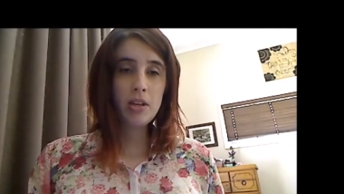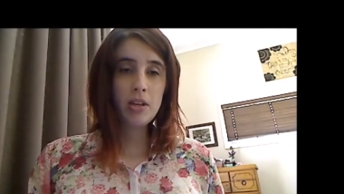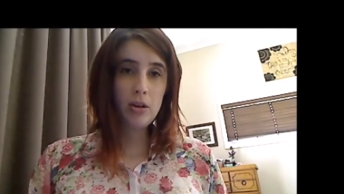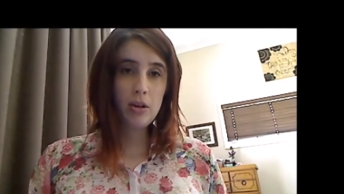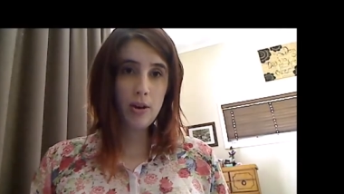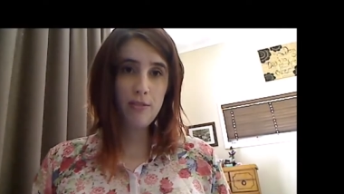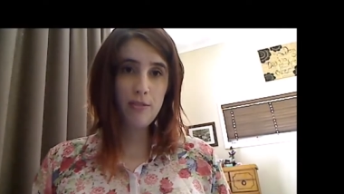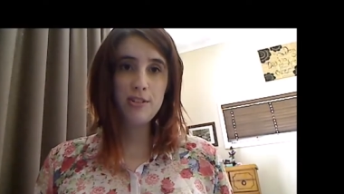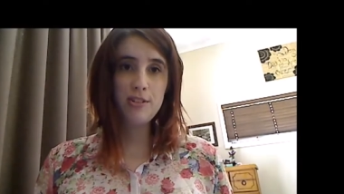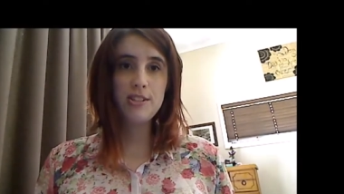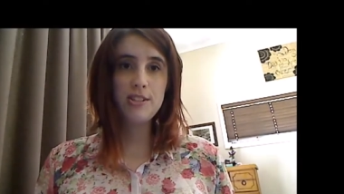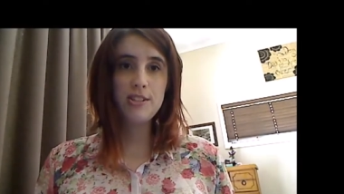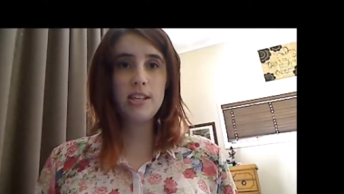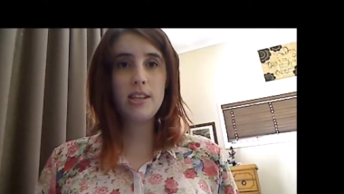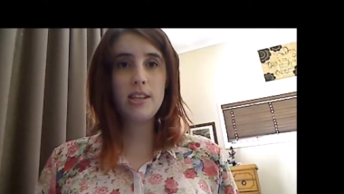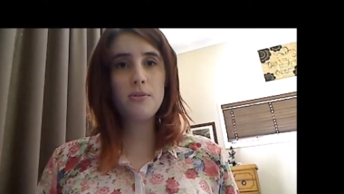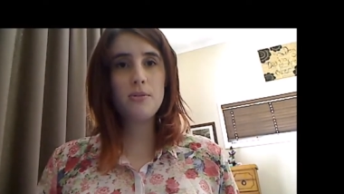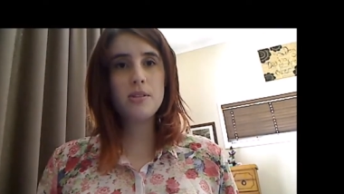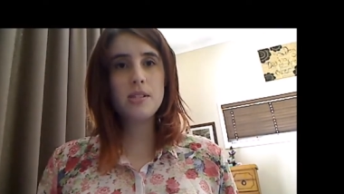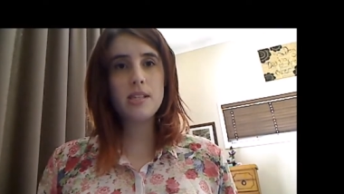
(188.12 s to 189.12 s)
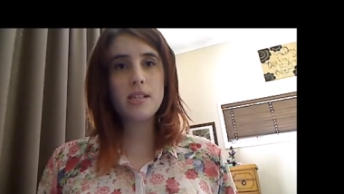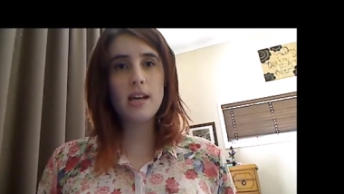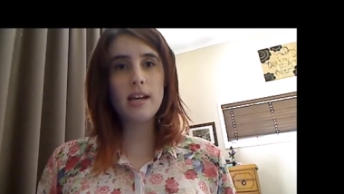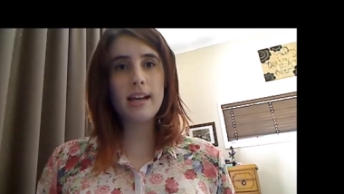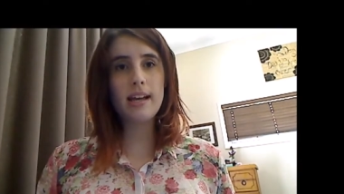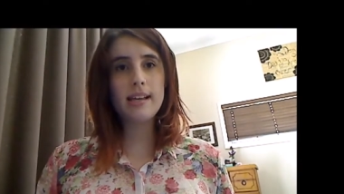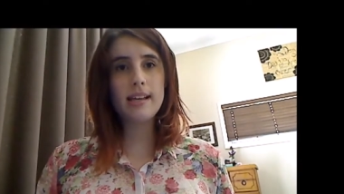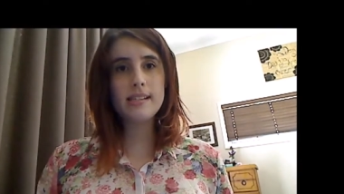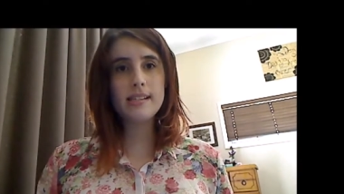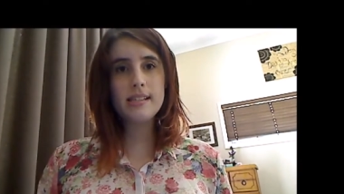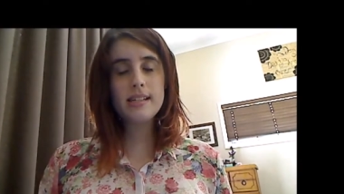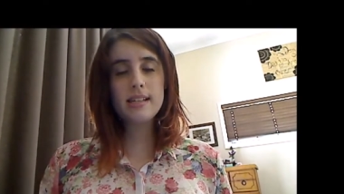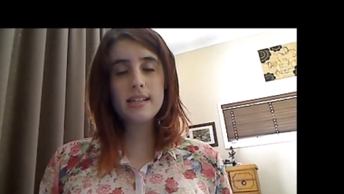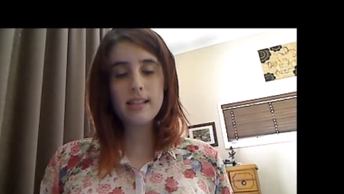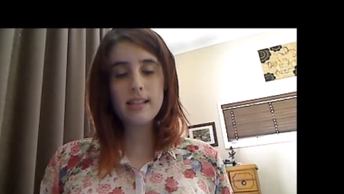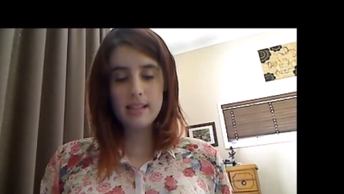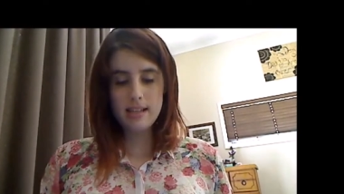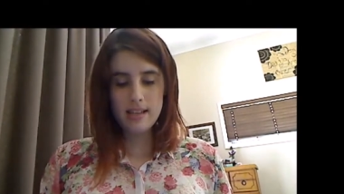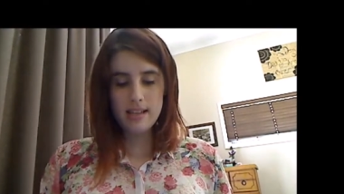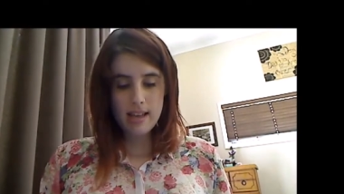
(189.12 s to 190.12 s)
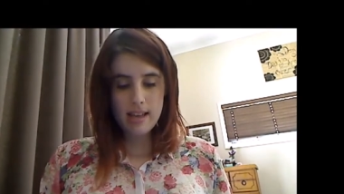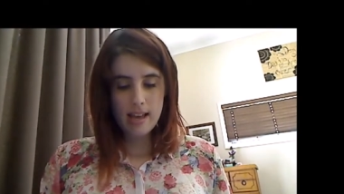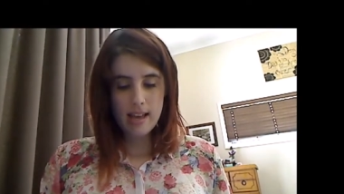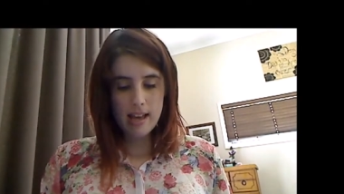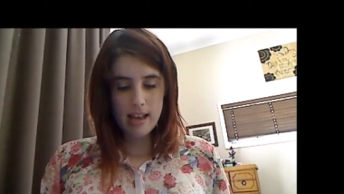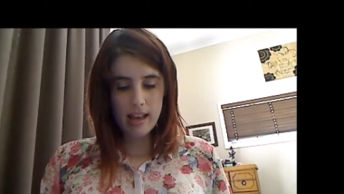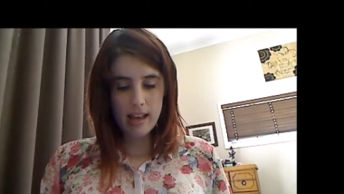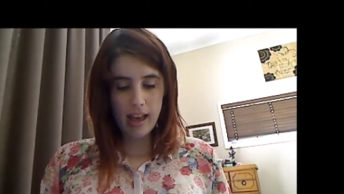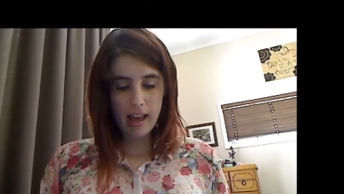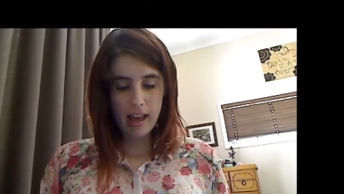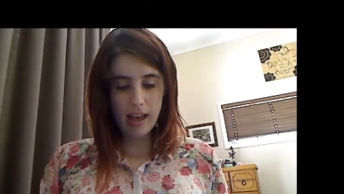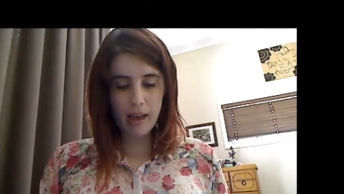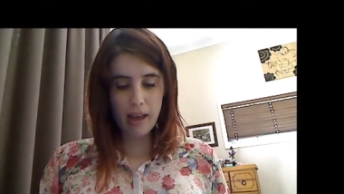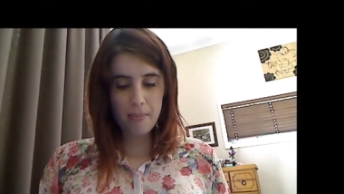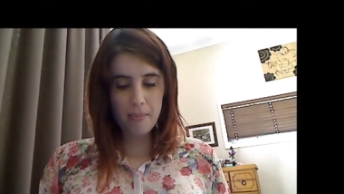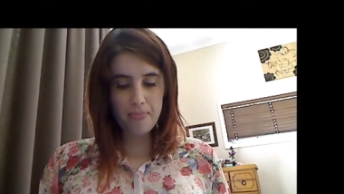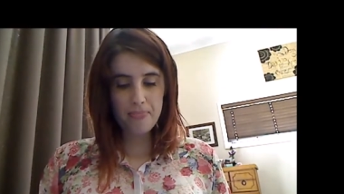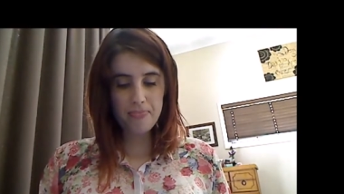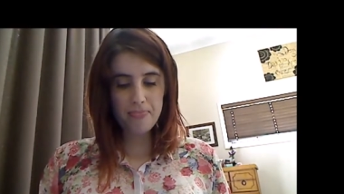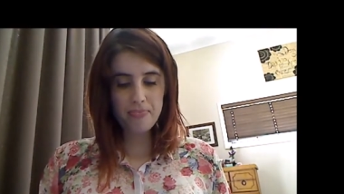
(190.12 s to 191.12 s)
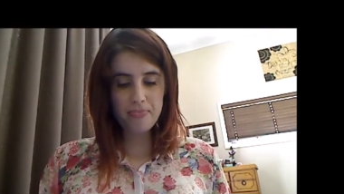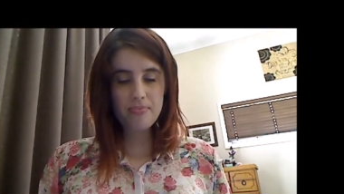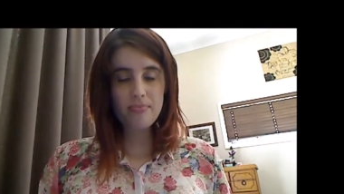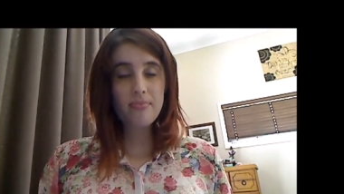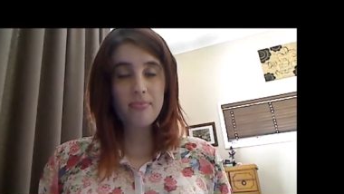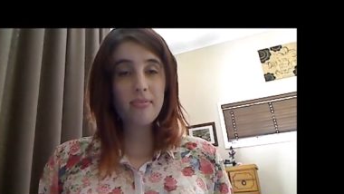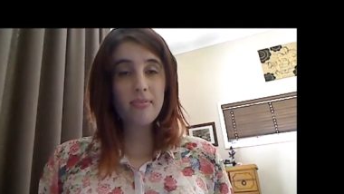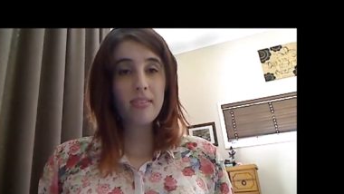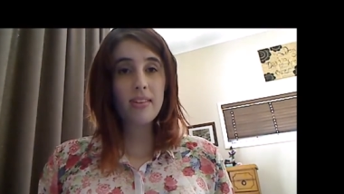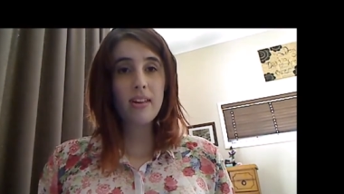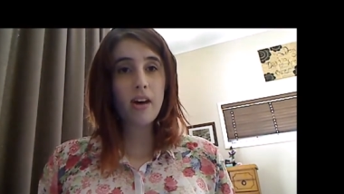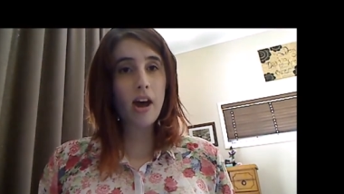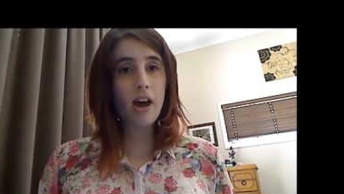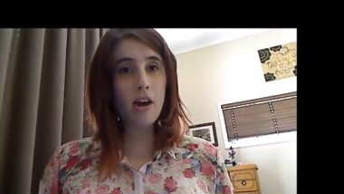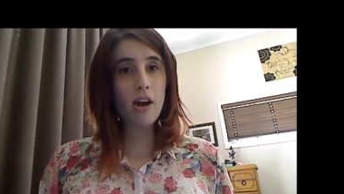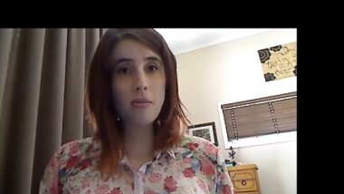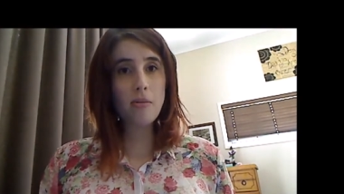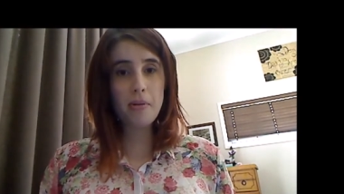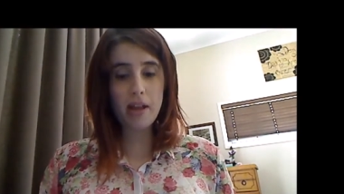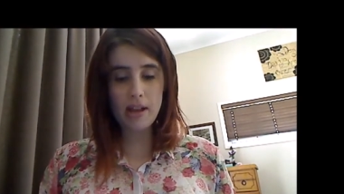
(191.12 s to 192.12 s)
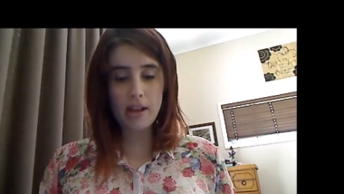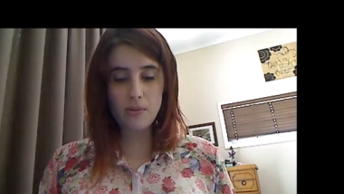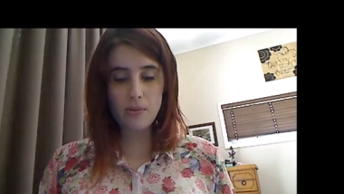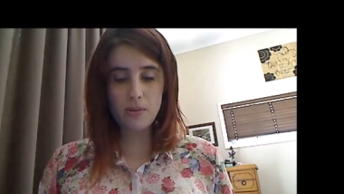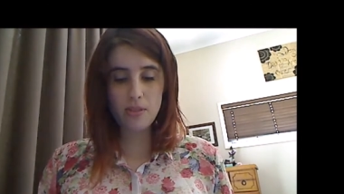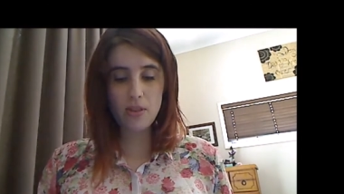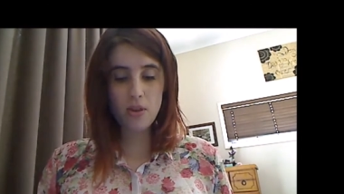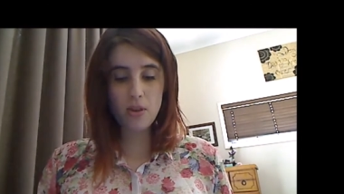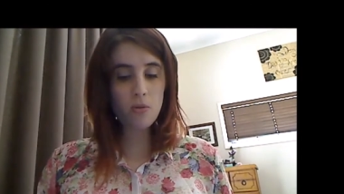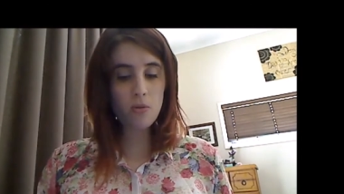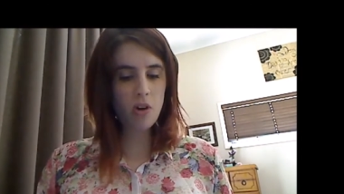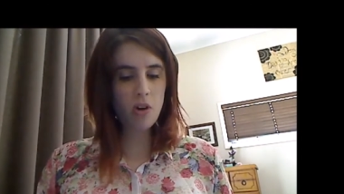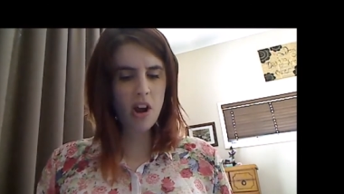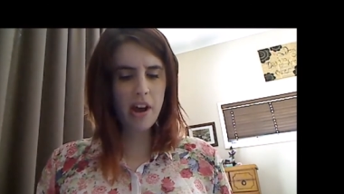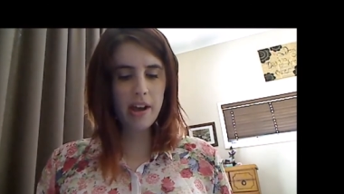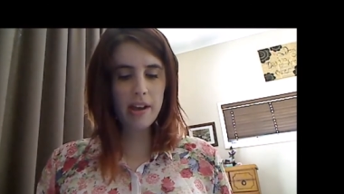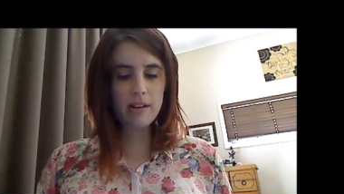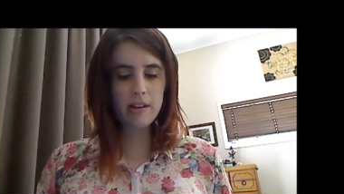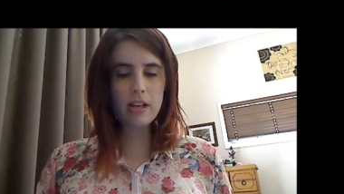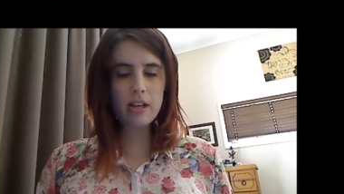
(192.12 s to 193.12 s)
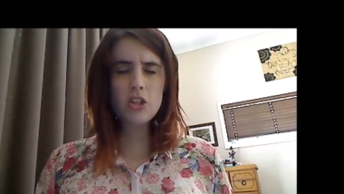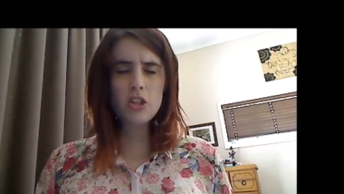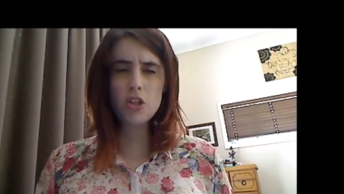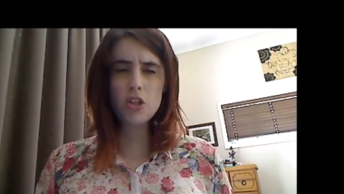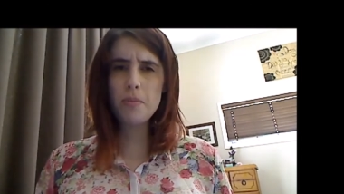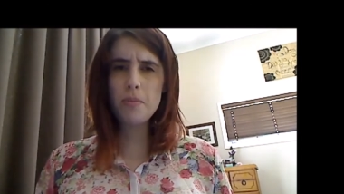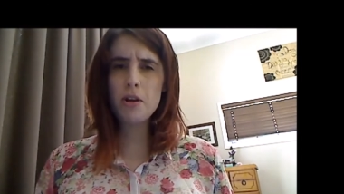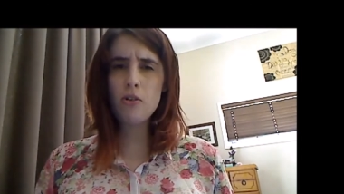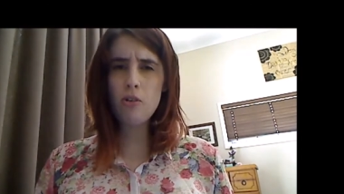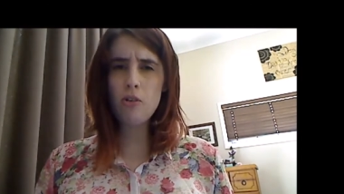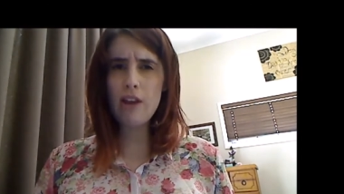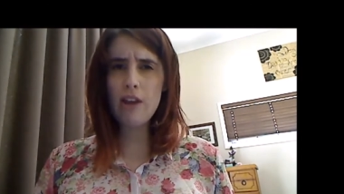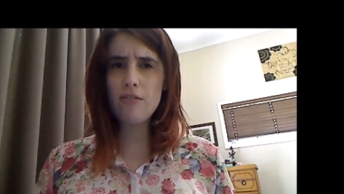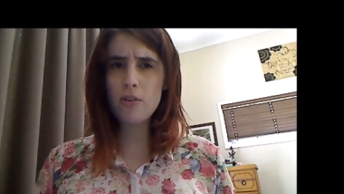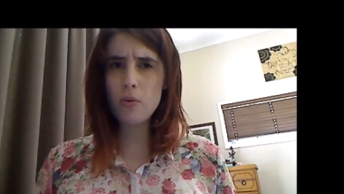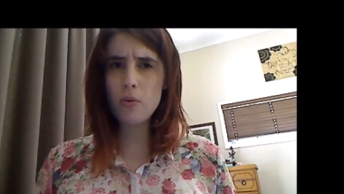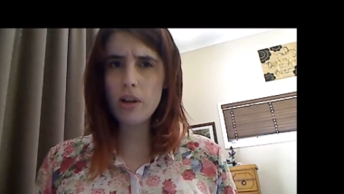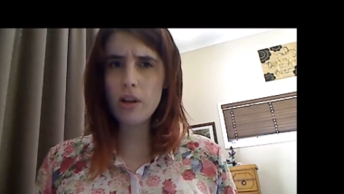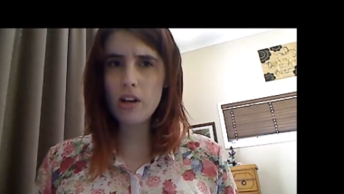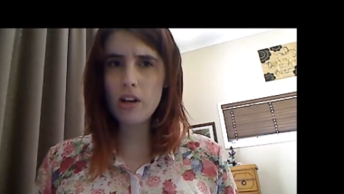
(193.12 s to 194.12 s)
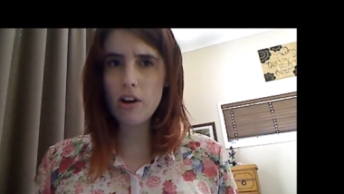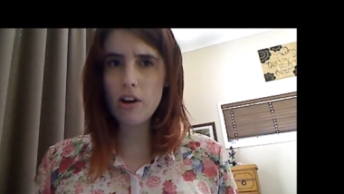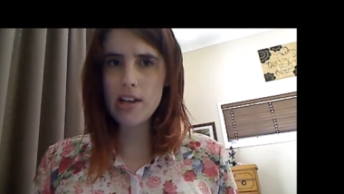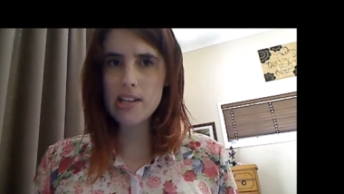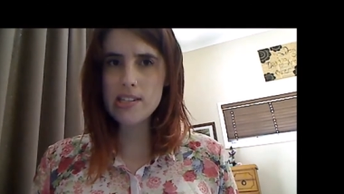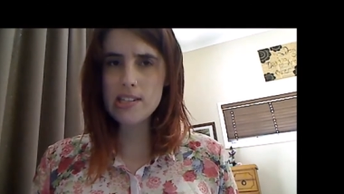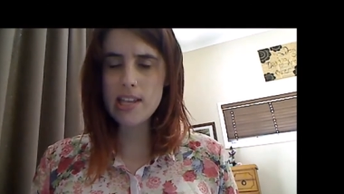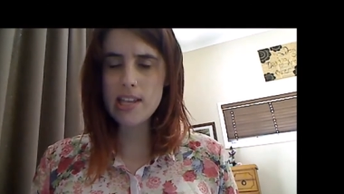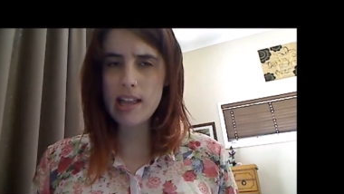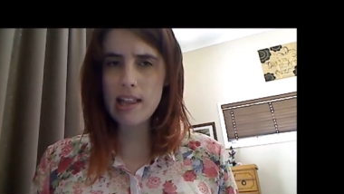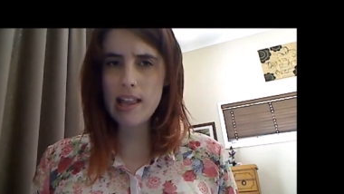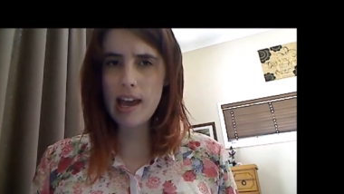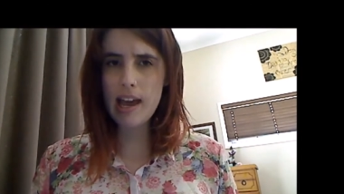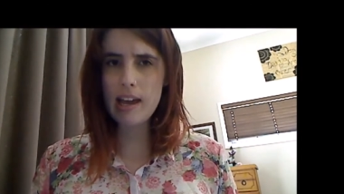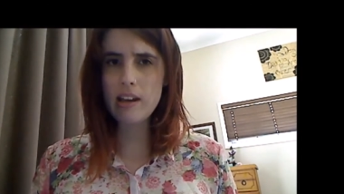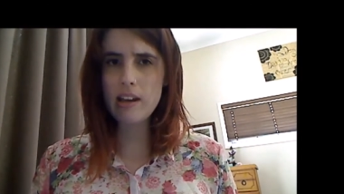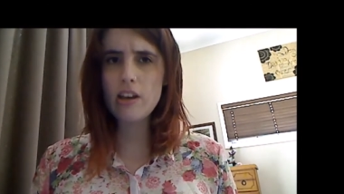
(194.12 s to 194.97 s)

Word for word: Obviously that was sarcastic. I replied with, you're right. I should be grateful when guys yell out,